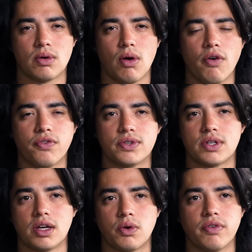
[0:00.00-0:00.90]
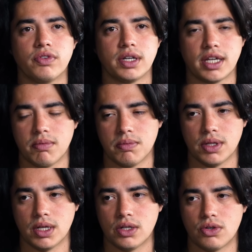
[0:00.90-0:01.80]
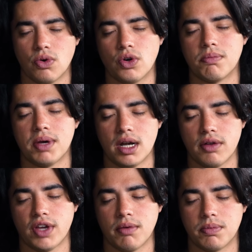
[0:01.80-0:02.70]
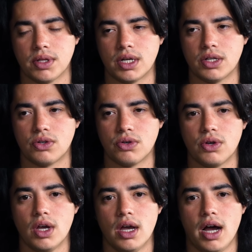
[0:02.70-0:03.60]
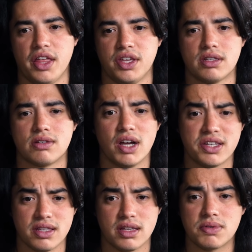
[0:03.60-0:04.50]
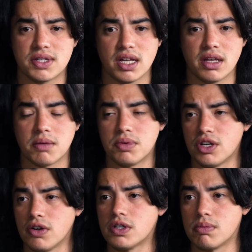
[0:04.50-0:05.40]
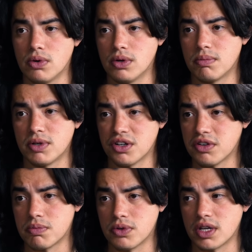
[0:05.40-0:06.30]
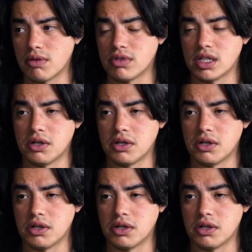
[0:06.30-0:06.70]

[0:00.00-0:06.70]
offers equivalent capability to or competitive capability to, I think it's nicer than say like a Pajero Sport. The Pajero Sport's getting really